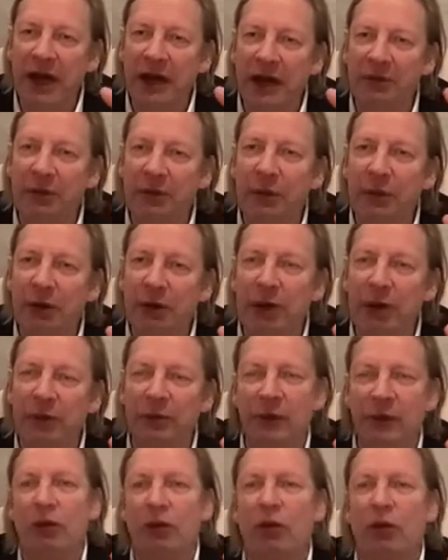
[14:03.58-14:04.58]
up on the
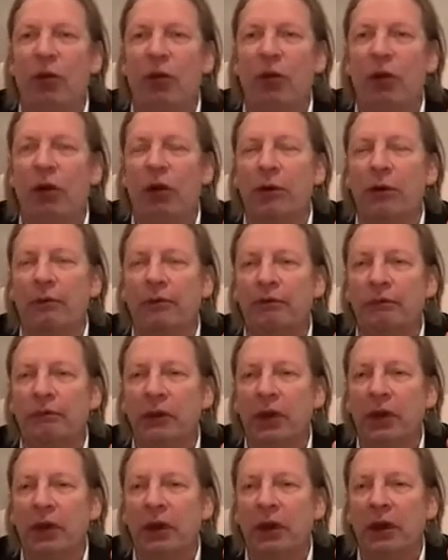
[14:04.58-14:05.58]
wall.
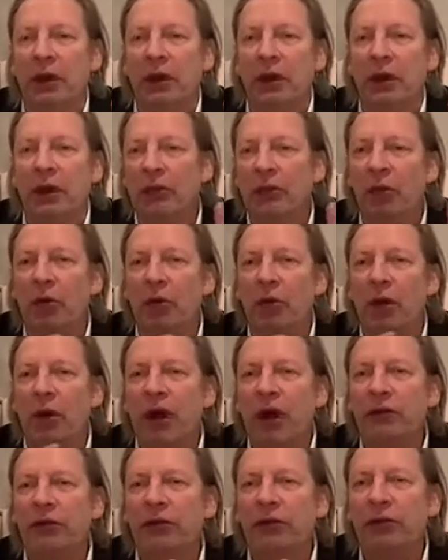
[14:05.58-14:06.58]
Number 1, 3
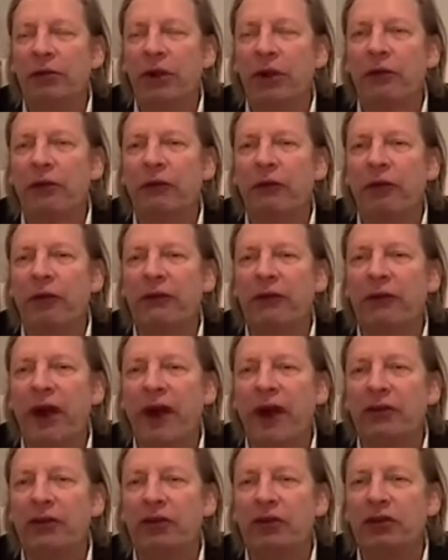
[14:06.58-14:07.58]
or 4 or 5 years
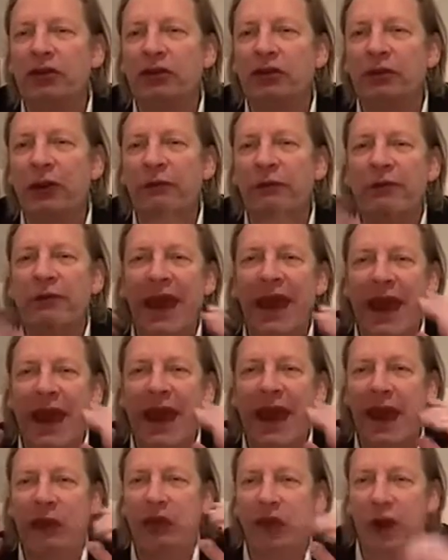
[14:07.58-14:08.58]
from now,
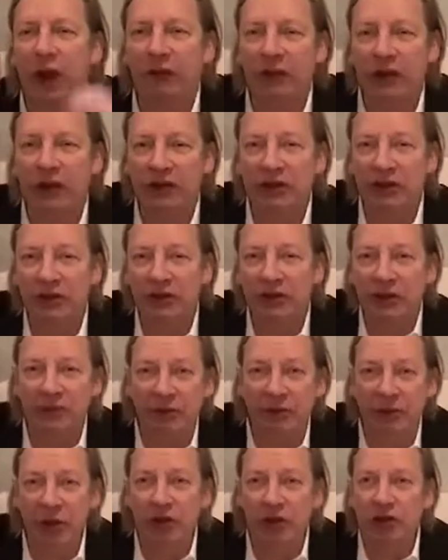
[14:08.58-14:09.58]
this is a future
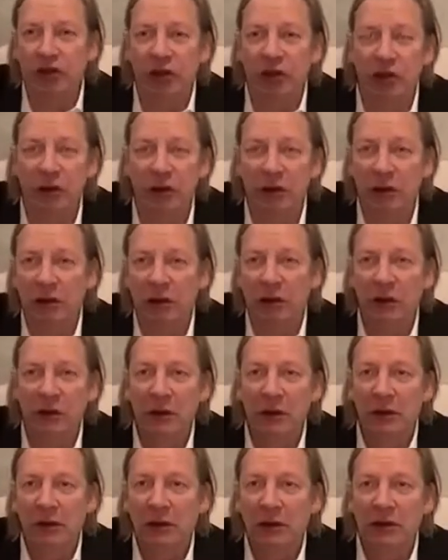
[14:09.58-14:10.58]

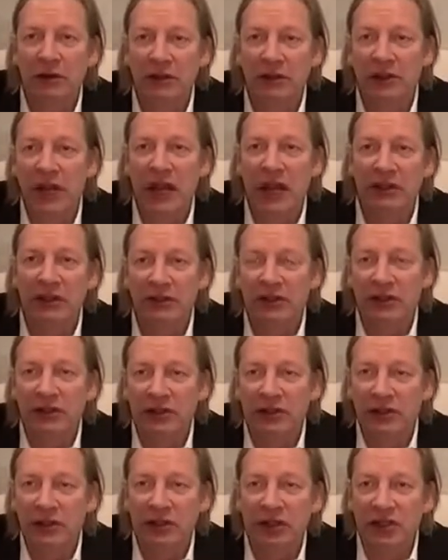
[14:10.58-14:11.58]
sense. The
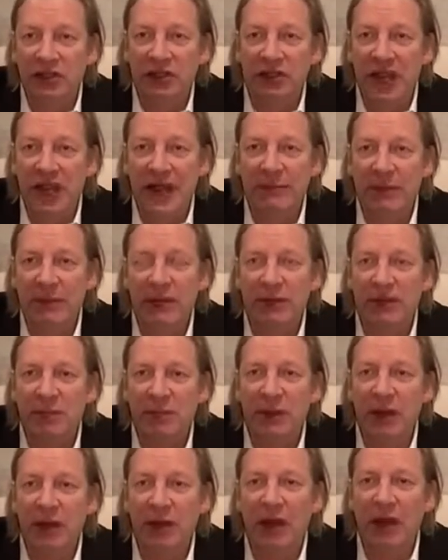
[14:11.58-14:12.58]
statement is about a couple of
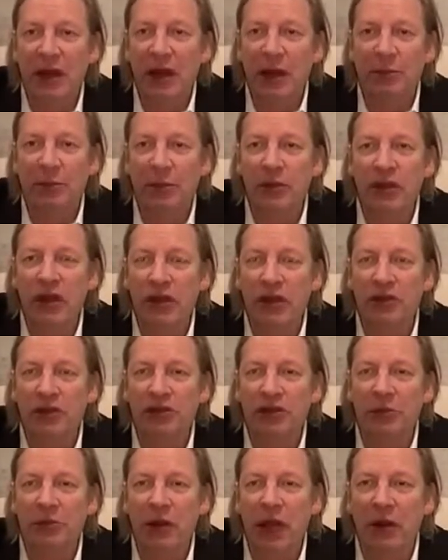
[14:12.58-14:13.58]
years from now.
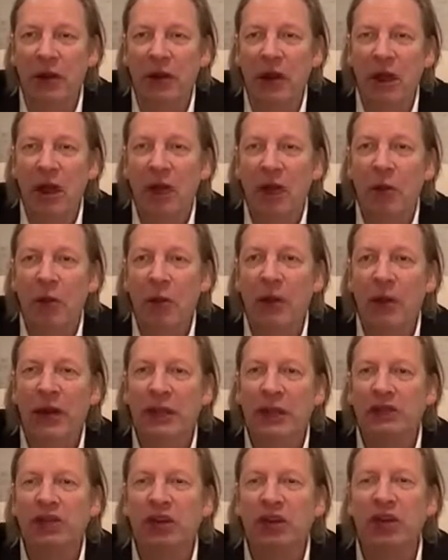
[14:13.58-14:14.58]
What is your
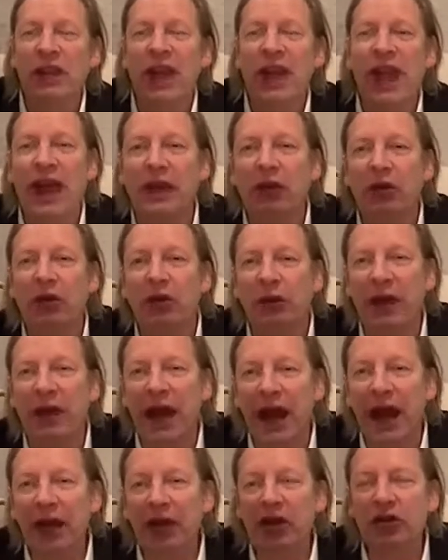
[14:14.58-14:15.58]
category? How do you
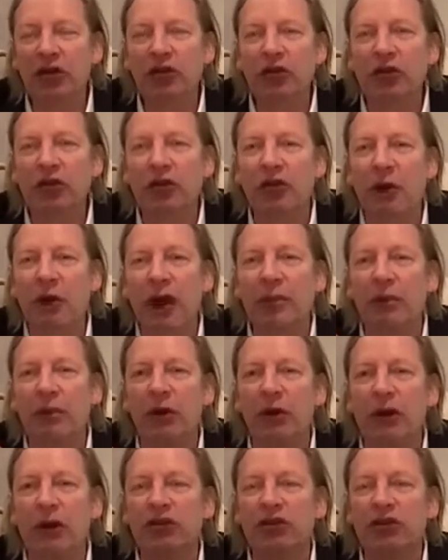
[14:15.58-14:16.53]
describe what you do?